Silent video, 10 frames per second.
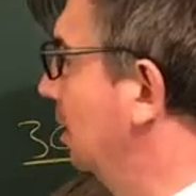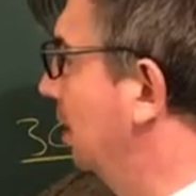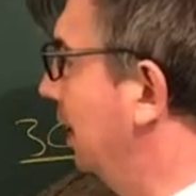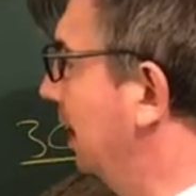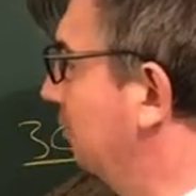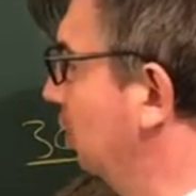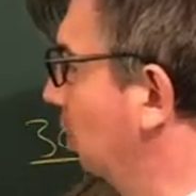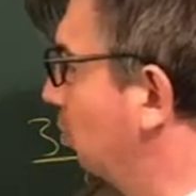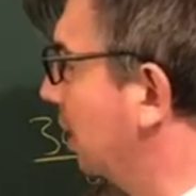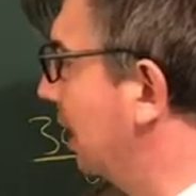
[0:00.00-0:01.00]
I have a
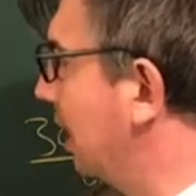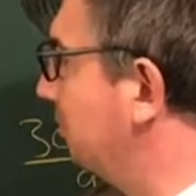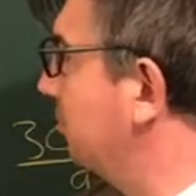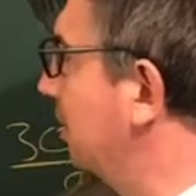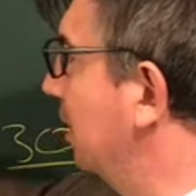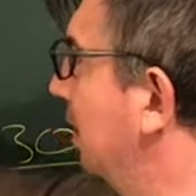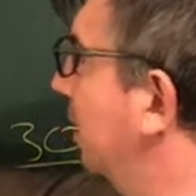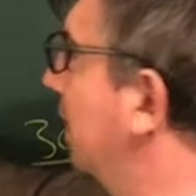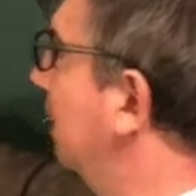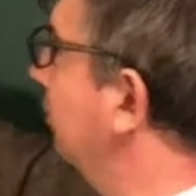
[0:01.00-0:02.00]
lower half and
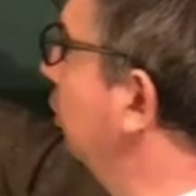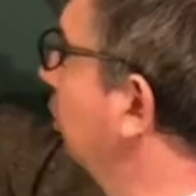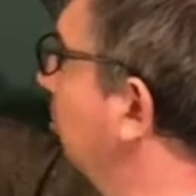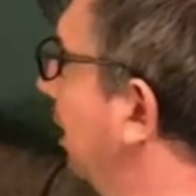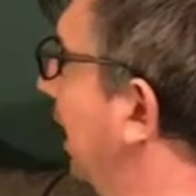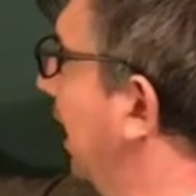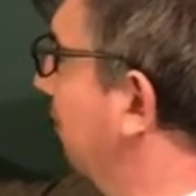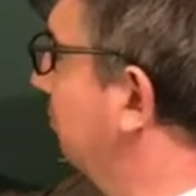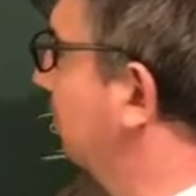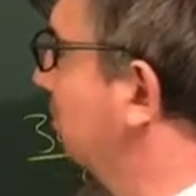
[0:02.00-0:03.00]
I have an upper half.